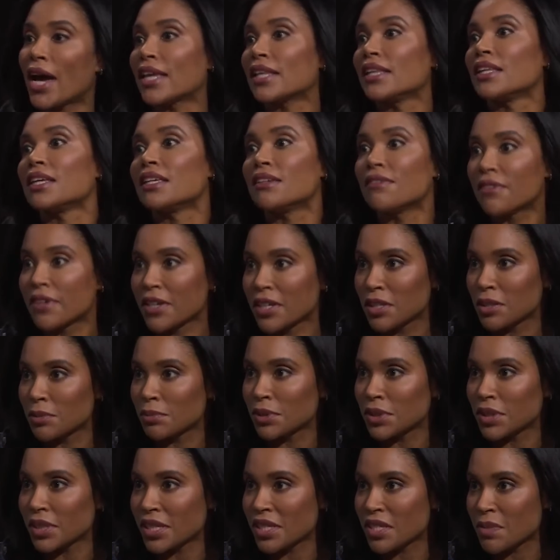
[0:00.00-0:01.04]
console.
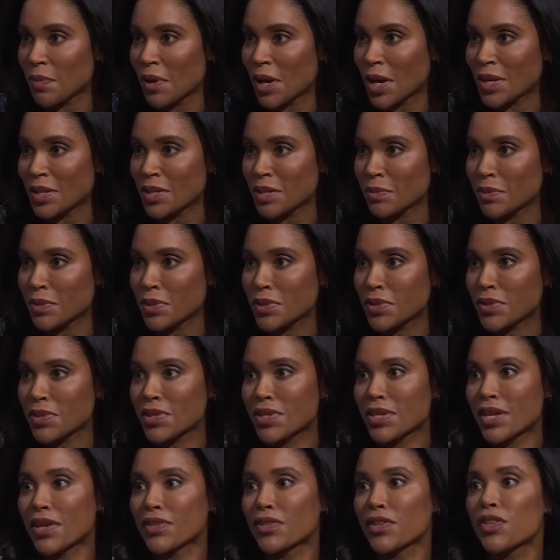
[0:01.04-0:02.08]
Guys like me will
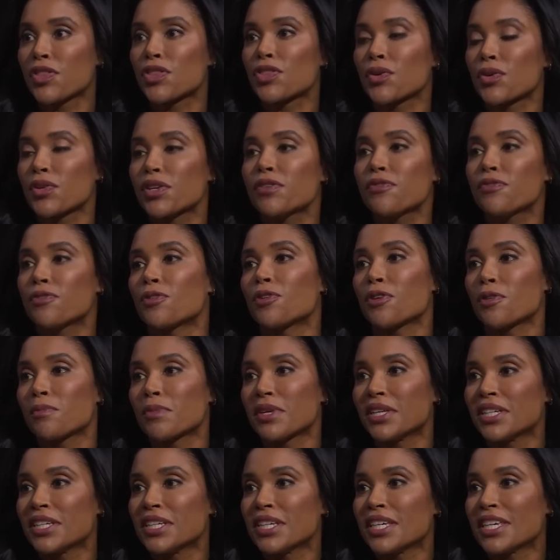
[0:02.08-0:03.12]
leave.
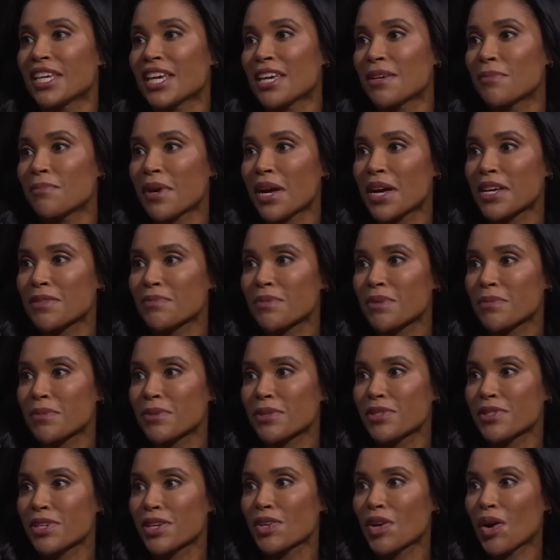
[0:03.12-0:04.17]
Newsflash, you
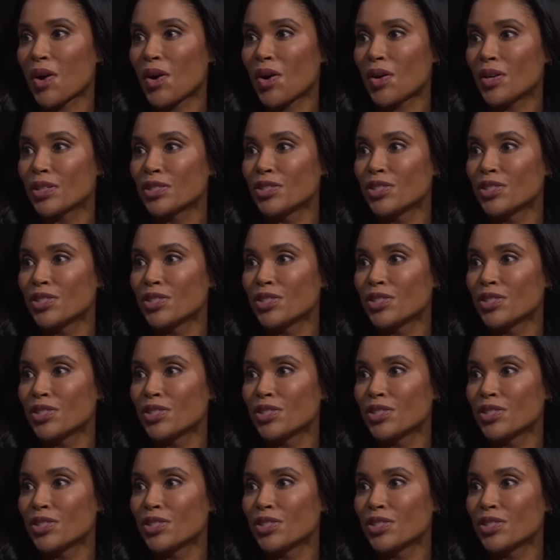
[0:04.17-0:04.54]
guys